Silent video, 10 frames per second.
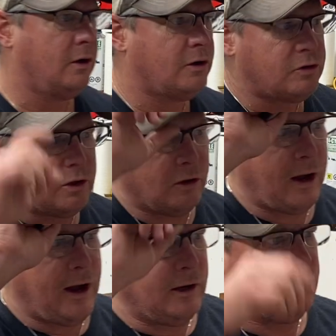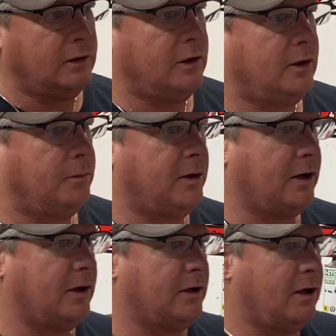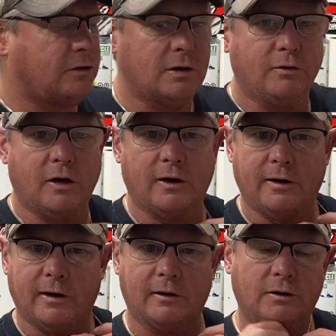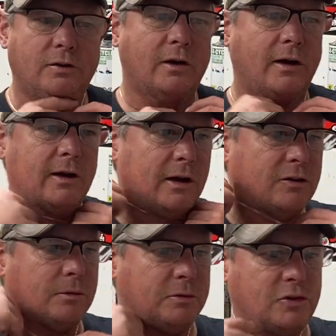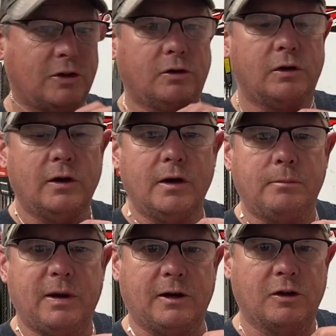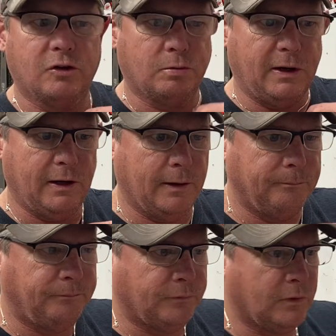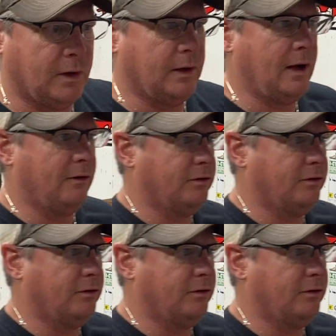stihl hat, but I got the Husqvarna necklace. I gotta get some stihl pendants made up and have